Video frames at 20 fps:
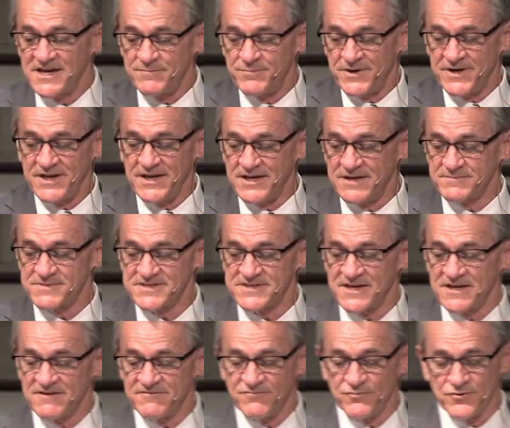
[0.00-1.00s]
but he
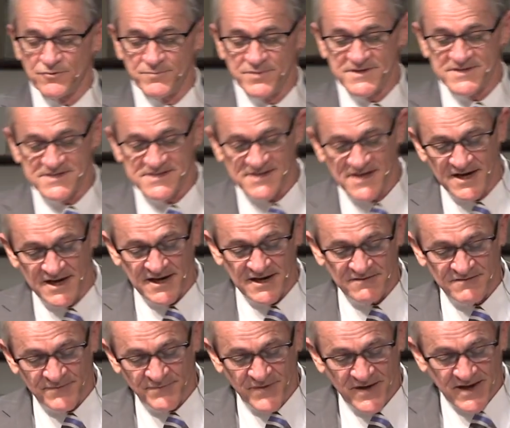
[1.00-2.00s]
himself will be
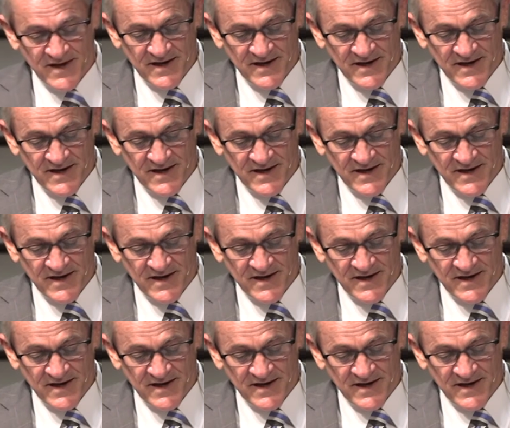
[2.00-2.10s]
saved,